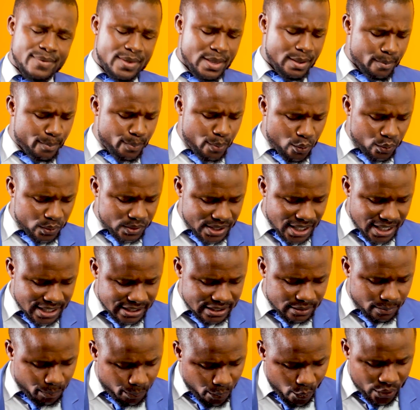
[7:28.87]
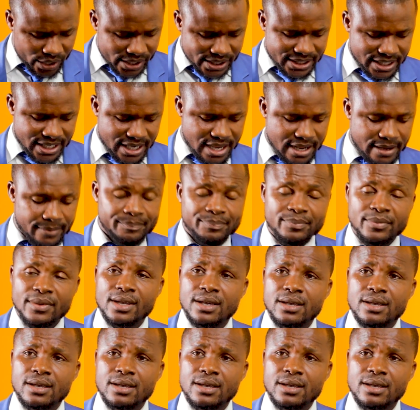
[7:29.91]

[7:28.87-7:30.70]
important point here.